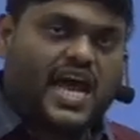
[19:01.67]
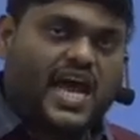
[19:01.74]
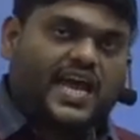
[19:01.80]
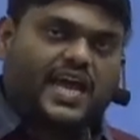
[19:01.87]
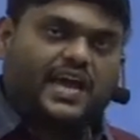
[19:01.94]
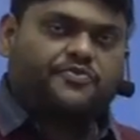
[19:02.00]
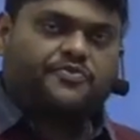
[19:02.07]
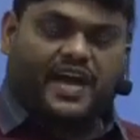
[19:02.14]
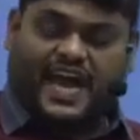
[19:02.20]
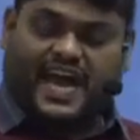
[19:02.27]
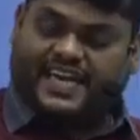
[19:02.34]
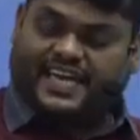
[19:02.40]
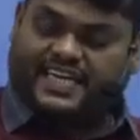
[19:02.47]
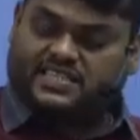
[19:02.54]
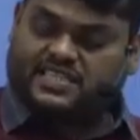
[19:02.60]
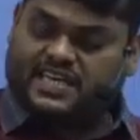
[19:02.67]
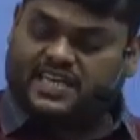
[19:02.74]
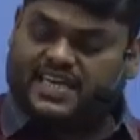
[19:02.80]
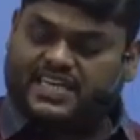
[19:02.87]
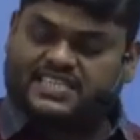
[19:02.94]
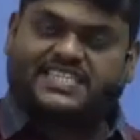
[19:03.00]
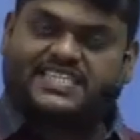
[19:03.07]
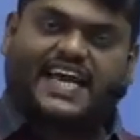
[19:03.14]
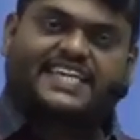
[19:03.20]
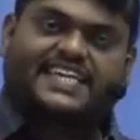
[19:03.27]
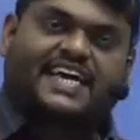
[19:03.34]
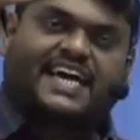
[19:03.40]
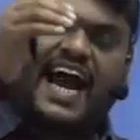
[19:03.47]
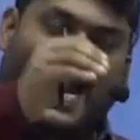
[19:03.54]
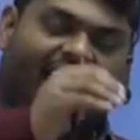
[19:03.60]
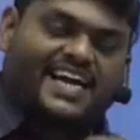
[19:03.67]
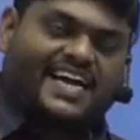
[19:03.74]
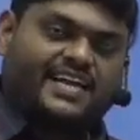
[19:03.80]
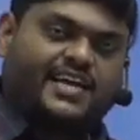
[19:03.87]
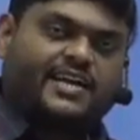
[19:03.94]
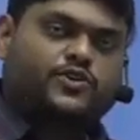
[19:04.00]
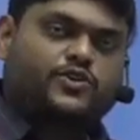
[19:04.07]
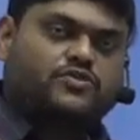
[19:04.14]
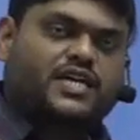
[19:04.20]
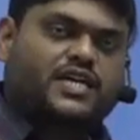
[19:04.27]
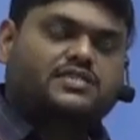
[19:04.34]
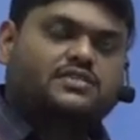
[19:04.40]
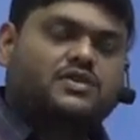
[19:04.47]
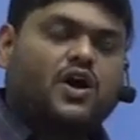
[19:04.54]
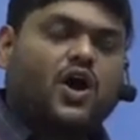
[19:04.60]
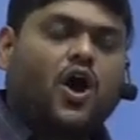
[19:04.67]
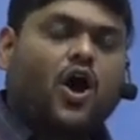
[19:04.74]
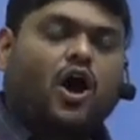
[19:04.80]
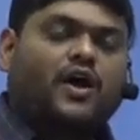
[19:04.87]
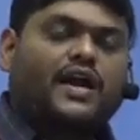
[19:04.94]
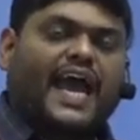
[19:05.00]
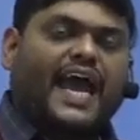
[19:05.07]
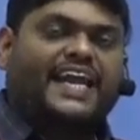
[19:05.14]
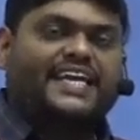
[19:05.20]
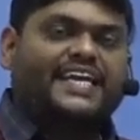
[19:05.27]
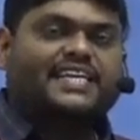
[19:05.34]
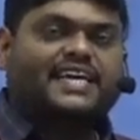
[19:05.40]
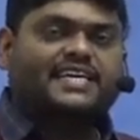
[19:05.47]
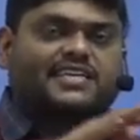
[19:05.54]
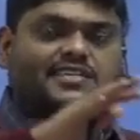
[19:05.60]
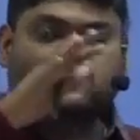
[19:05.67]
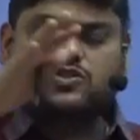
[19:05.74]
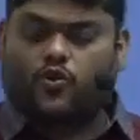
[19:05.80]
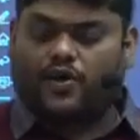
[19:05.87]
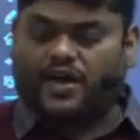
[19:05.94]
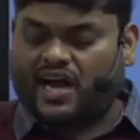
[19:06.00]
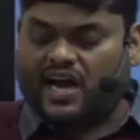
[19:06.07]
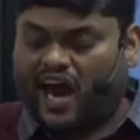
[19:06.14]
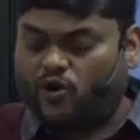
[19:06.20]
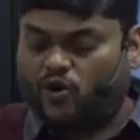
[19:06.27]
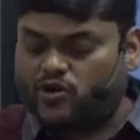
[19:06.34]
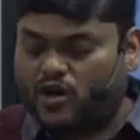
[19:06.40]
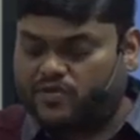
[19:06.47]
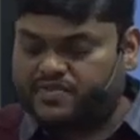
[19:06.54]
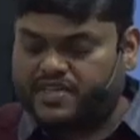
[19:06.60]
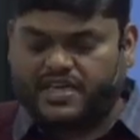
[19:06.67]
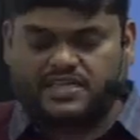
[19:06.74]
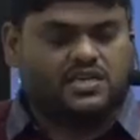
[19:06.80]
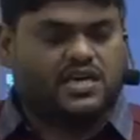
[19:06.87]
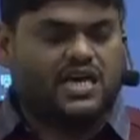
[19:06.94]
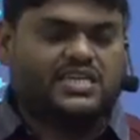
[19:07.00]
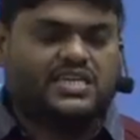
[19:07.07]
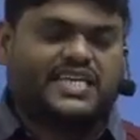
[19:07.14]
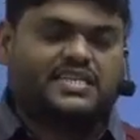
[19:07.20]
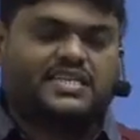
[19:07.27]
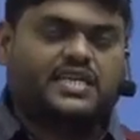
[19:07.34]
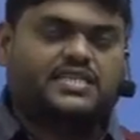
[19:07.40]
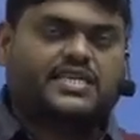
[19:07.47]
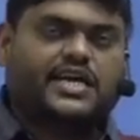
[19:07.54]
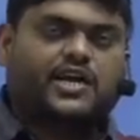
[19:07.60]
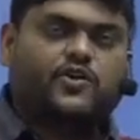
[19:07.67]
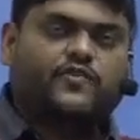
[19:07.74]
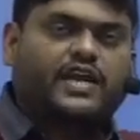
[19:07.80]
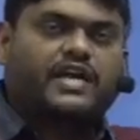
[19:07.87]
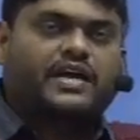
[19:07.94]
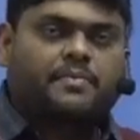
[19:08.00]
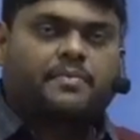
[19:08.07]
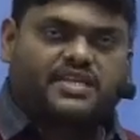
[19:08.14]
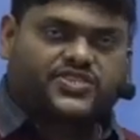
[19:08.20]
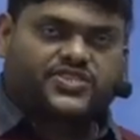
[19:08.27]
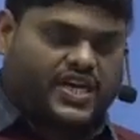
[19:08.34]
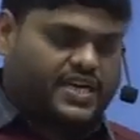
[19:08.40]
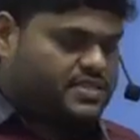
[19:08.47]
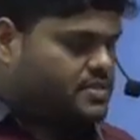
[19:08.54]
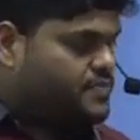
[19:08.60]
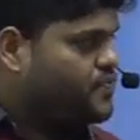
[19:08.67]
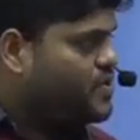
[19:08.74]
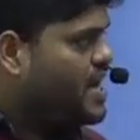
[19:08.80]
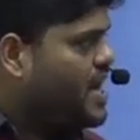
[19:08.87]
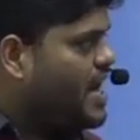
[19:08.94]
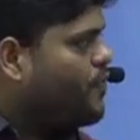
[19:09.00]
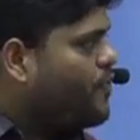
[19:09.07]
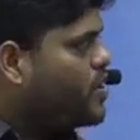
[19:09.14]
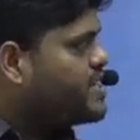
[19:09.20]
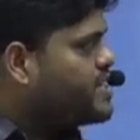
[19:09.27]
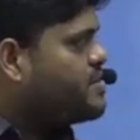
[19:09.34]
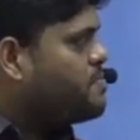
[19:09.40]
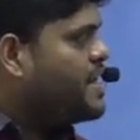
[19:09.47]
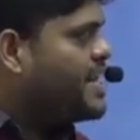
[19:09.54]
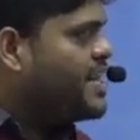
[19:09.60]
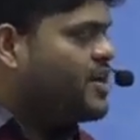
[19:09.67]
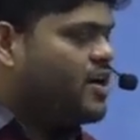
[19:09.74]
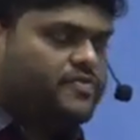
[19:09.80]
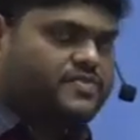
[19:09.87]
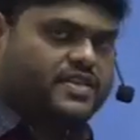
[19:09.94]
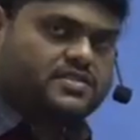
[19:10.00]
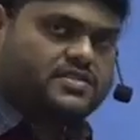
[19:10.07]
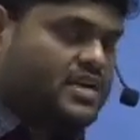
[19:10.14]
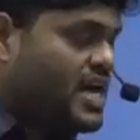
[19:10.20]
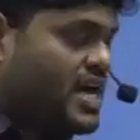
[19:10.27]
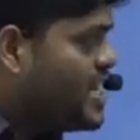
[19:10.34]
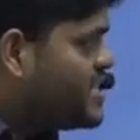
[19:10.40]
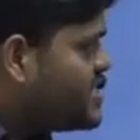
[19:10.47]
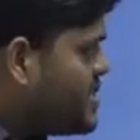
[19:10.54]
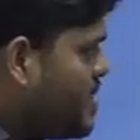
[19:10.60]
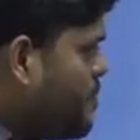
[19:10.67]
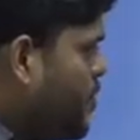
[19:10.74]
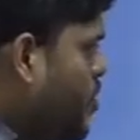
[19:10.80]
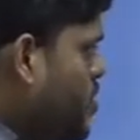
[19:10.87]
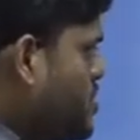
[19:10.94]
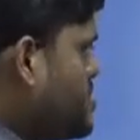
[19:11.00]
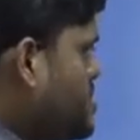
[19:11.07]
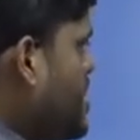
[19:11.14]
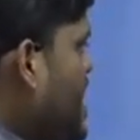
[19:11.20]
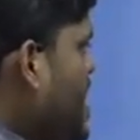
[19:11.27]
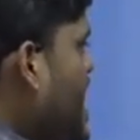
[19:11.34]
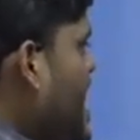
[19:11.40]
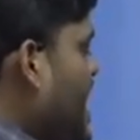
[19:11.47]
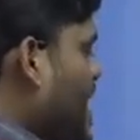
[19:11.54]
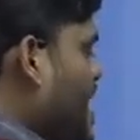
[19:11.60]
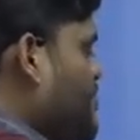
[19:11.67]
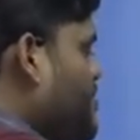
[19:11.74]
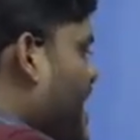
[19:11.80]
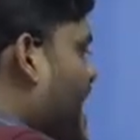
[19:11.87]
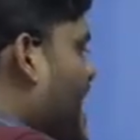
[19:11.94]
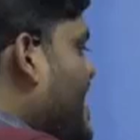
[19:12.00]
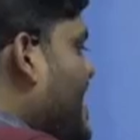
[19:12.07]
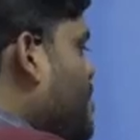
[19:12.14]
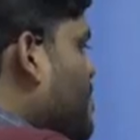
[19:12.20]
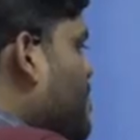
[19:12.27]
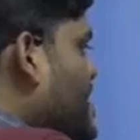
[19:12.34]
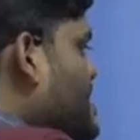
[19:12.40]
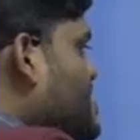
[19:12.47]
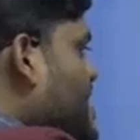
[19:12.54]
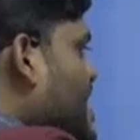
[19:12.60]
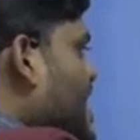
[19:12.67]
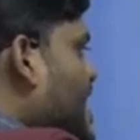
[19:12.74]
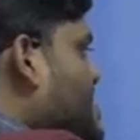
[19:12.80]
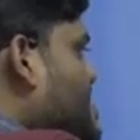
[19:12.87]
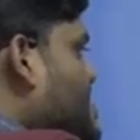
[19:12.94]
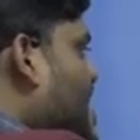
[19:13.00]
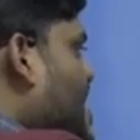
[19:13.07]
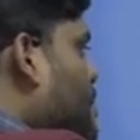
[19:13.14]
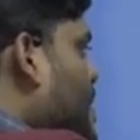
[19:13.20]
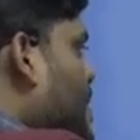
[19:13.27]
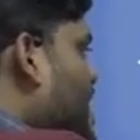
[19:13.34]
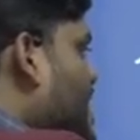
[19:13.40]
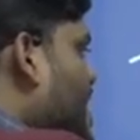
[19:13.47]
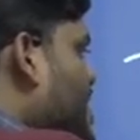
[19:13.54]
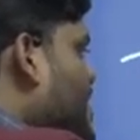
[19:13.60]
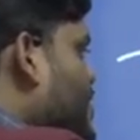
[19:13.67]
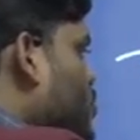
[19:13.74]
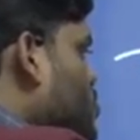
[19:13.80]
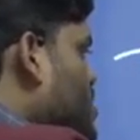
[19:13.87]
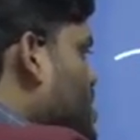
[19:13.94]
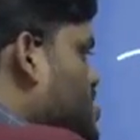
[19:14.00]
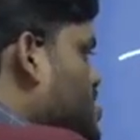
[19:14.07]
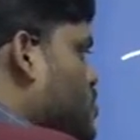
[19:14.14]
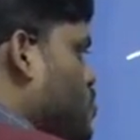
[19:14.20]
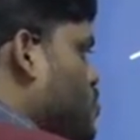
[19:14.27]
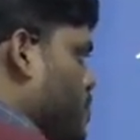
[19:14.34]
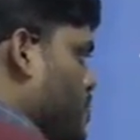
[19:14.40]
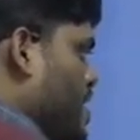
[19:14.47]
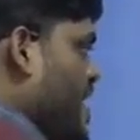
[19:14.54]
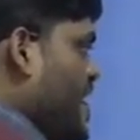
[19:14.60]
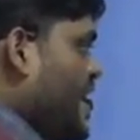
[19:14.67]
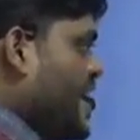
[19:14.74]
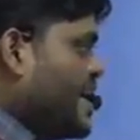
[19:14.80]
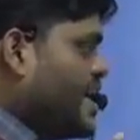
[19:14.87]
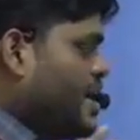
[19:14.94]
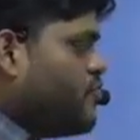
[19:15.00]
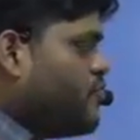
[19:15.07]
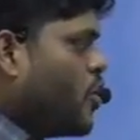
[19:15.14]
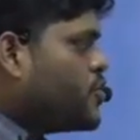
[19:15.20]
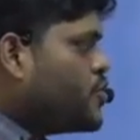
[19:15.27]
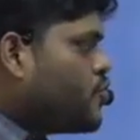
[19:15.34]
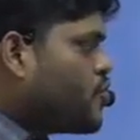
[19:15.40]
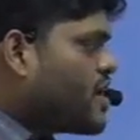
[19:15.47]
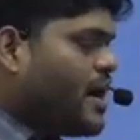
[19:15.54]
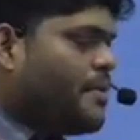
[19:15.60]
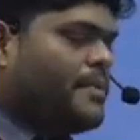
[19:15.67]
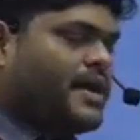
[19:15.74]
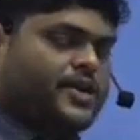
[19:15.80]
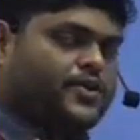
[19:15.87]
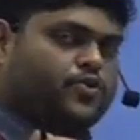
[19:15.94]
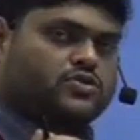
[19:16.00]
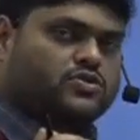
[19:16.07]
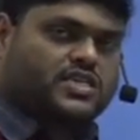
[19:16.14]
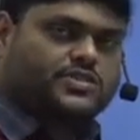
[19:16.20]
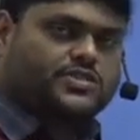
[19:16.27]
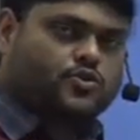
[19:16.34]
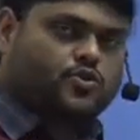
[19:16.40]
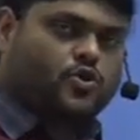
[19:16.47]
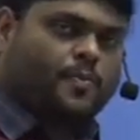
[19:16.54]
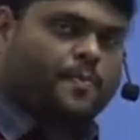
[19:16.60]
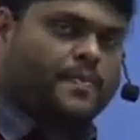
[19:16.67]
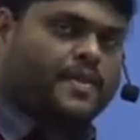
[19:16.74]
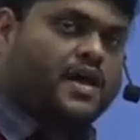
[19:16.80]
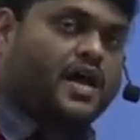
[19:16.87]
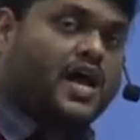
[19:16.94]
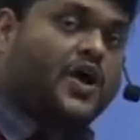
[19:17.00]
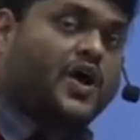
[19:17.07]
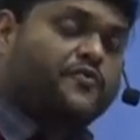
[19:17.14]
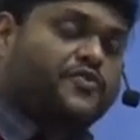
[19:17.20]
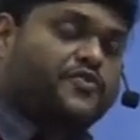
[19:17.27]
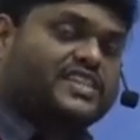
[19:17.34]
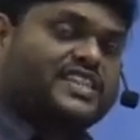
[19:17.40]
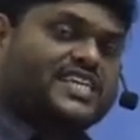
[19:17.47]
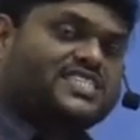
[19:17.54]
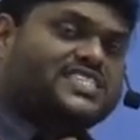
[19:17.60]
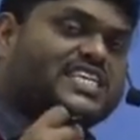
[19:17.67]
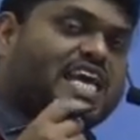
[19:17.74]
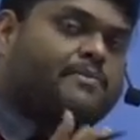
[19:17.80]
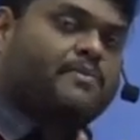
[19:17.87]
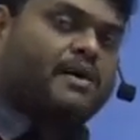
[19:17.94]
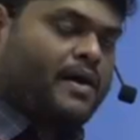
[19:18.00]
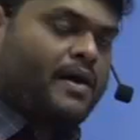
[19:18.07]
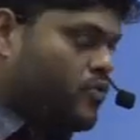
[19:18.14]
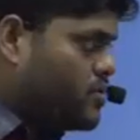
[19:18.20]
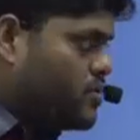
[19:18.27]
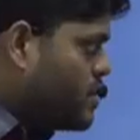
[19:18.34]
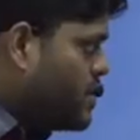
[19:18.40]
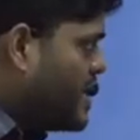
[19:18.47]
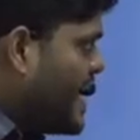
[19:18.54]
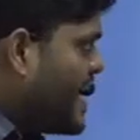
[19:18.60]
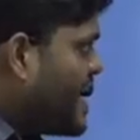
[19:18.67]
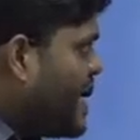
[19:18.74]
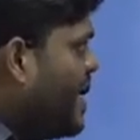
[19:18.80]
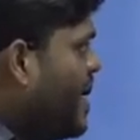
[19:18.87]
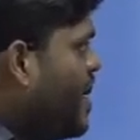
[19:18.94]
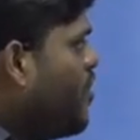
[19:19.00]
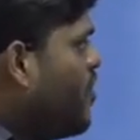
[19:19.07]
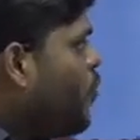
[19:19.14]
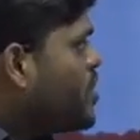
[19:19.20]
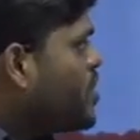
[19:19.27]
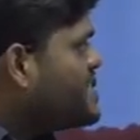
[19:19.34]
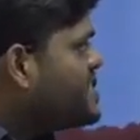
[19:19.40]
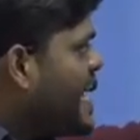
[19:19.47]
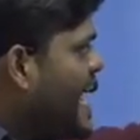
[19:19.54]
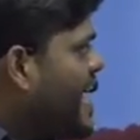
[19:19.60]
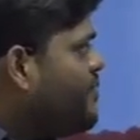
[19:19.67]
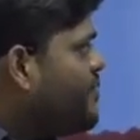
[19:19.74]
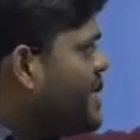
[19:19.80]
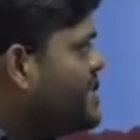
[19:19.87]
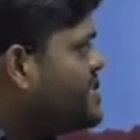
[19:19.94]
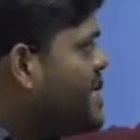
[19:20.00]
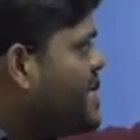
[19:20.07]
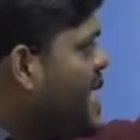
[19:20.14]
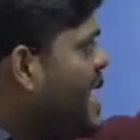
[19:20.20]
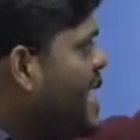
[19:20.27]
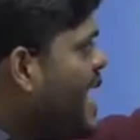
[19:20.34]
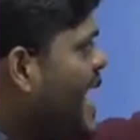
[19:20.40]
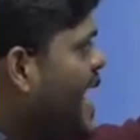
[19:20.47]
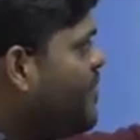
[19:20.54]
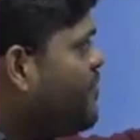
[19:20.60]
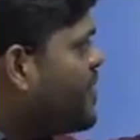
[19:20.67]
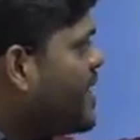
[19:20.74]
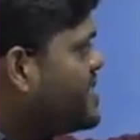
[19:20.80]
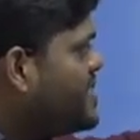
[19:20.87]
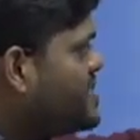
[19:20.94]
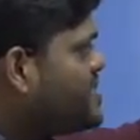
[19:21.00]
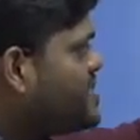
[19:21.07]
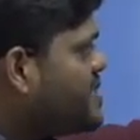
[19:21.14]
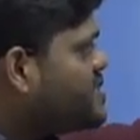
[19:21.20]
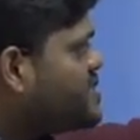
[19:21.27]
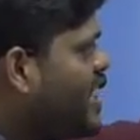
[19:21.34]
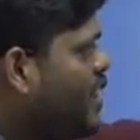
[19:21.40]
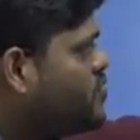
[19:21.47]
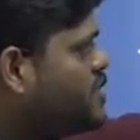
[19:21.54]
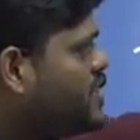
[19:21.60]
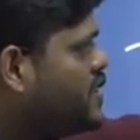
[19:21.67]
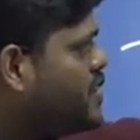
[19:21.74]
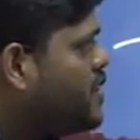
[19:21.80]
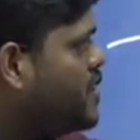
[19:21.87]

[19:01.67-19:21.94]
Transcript: If anything is getting added into this or anything is going out of this, then this equilibrium will change. And what is the meaning of this? Suppose if any person is coming into this group, he want to come into this group with the same amount. Like what is the average? Average is 6,000.